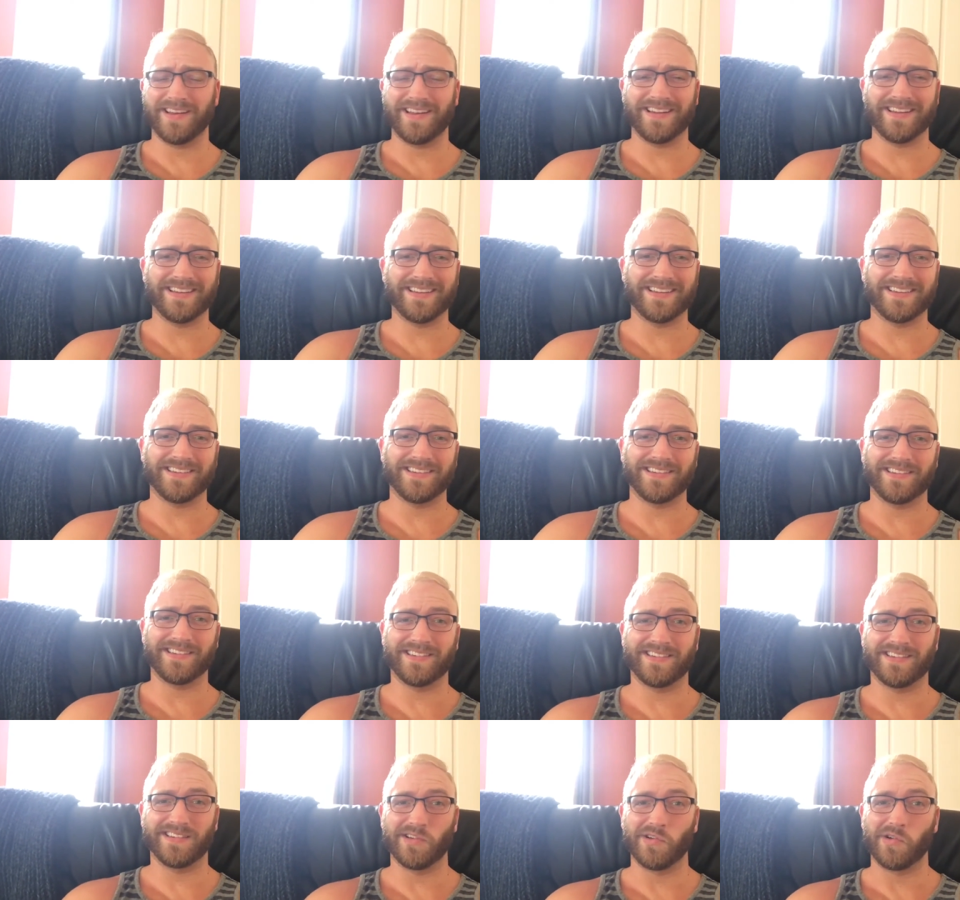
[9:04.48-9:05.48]
it
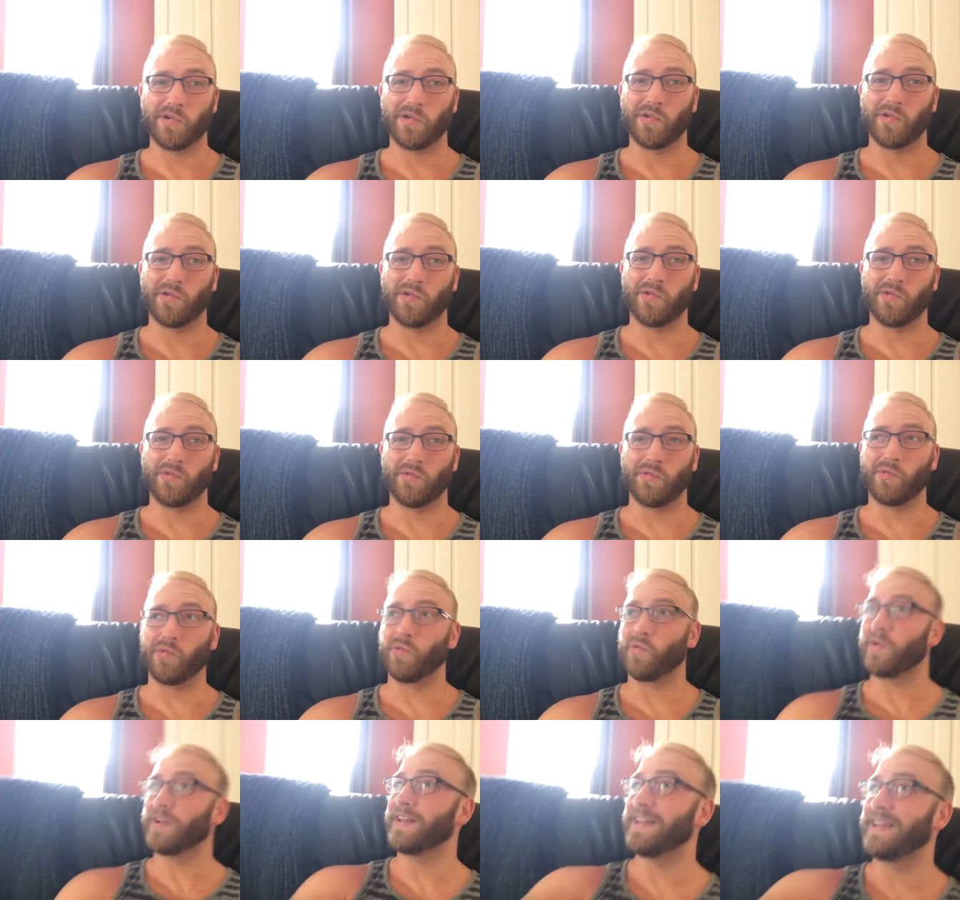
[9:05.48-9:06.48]
is
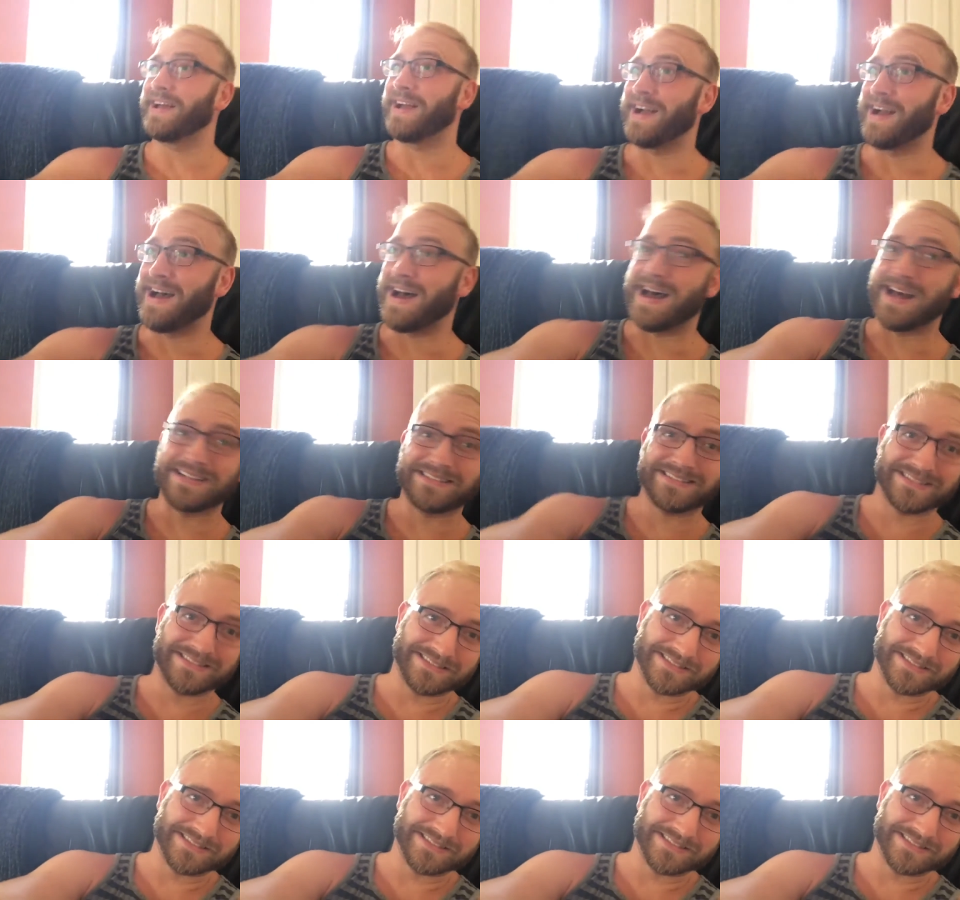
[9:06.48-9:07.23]
really hot